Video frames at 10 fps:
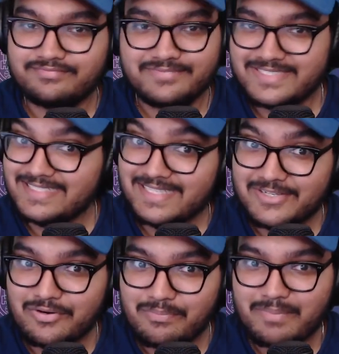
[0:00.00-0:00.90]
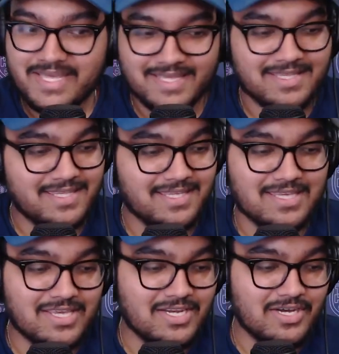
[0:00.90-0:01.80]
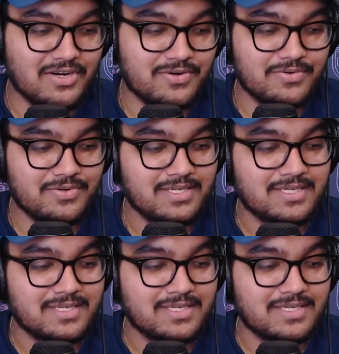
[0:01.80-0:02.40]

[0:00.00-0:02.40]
just a little bit, you know,